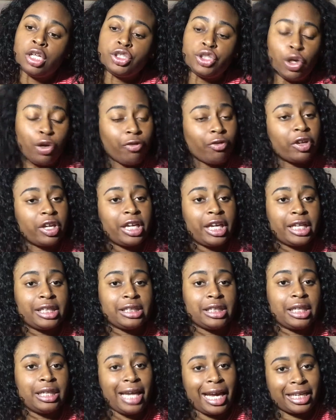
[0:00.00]
don't forget
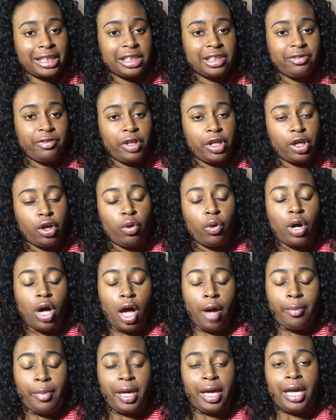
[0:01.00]
to like this video,
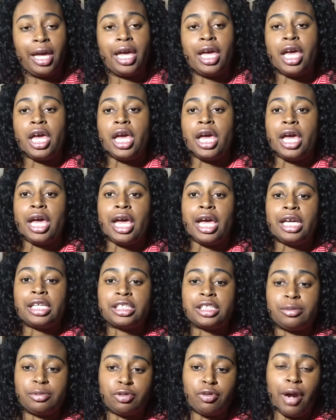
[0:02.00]
comment,
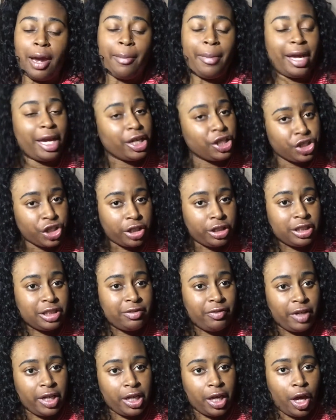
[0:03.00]
subscribe, and share this
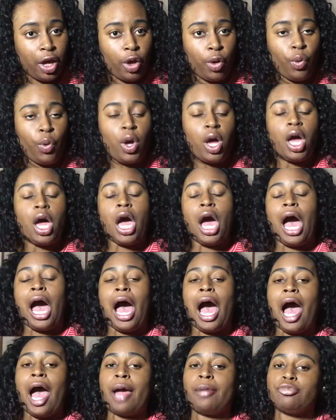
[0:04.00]
video.
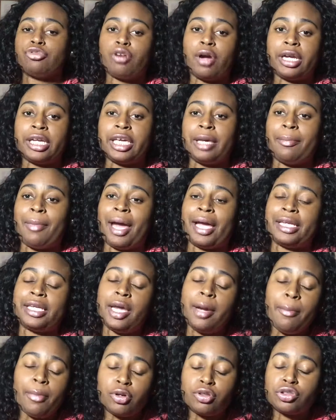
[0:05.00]
I'm trying to get my
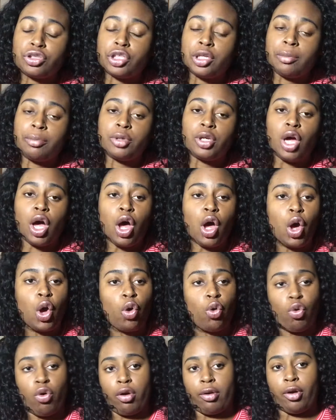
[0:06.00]
numbers up,
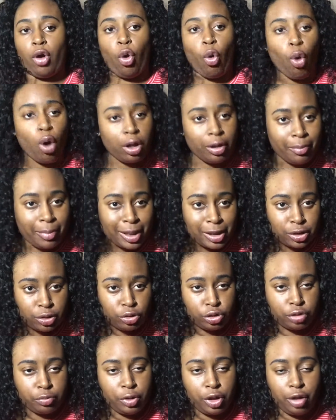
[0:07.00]
y'all, on all of my
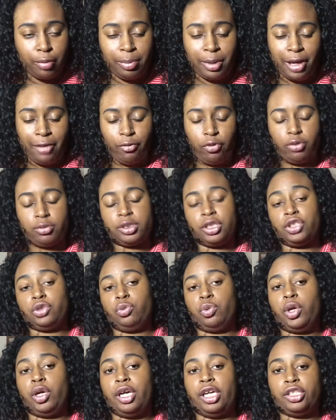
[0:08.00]
social media platforms as
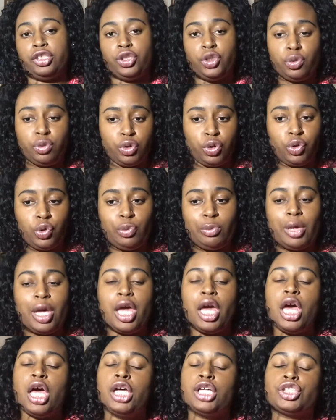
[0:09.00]
well as YouTube.
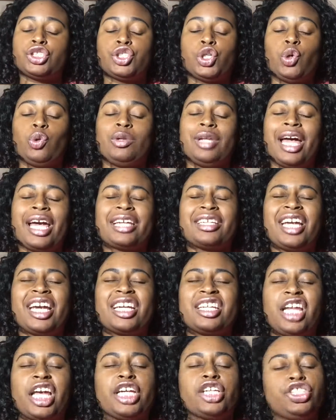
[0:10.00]
So like, like,
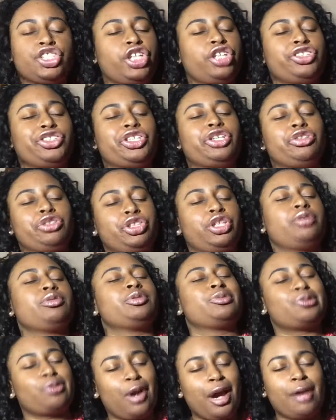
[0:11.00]
like, share, share, share,
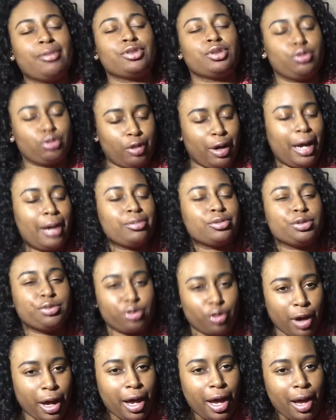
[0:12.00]
subscribe, subscribe,
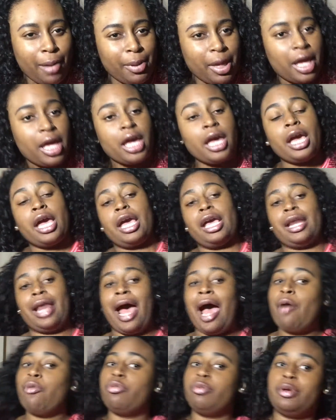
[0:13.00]
subscribe. And
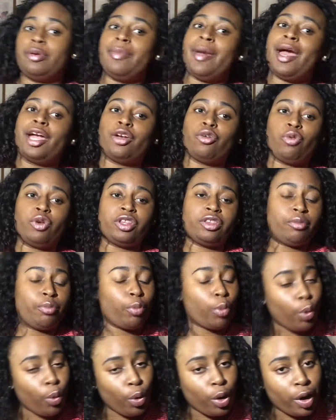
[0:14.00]
I'll be back with
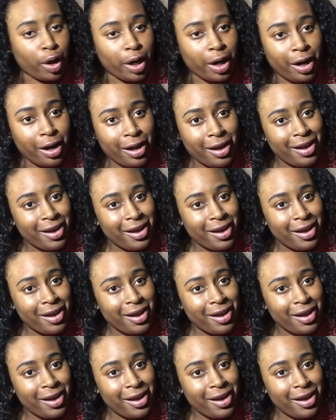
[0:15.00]
more